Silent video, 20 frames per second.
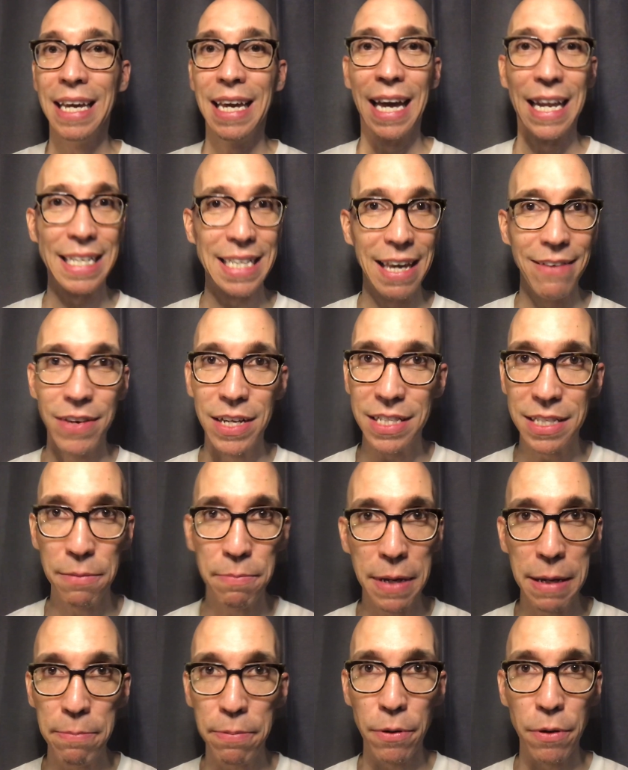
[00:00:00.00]
and give it to
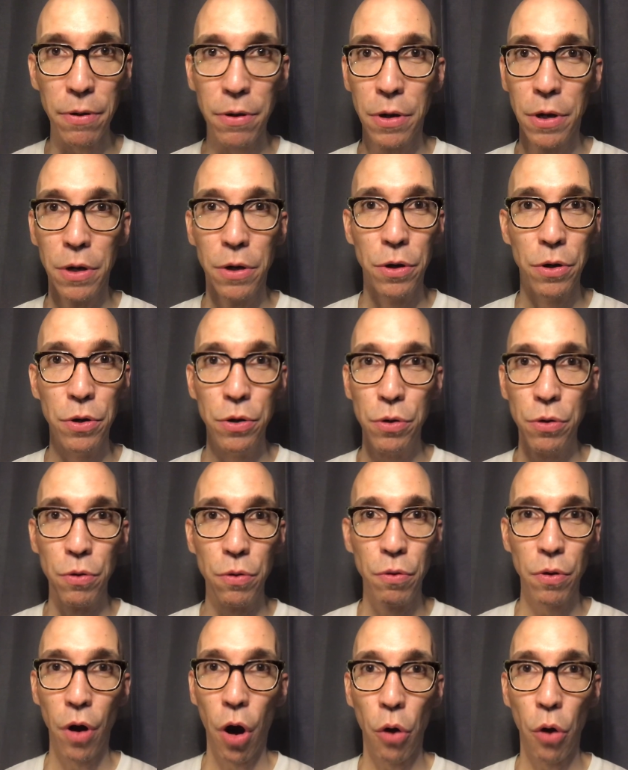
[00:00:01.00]
people who